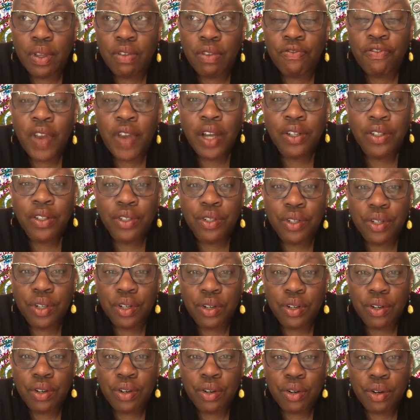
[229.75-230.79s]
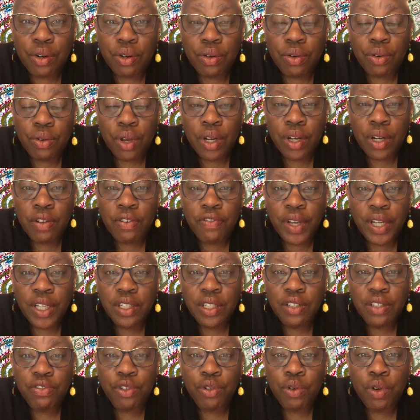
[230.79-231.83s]
factor or an
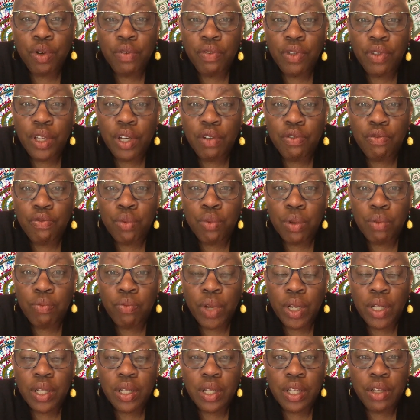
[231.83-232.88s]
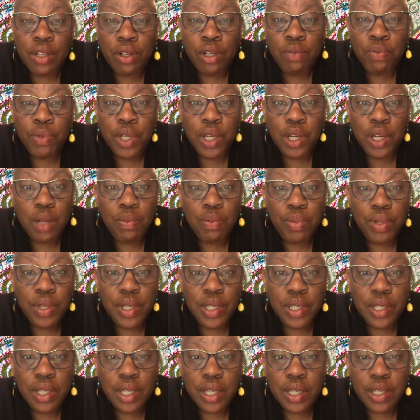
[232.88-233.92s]
effective equivalent of what community
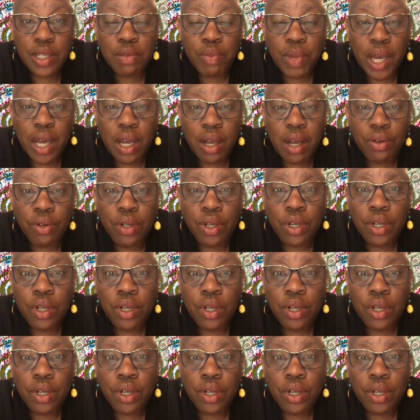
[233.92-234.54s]
policing is about.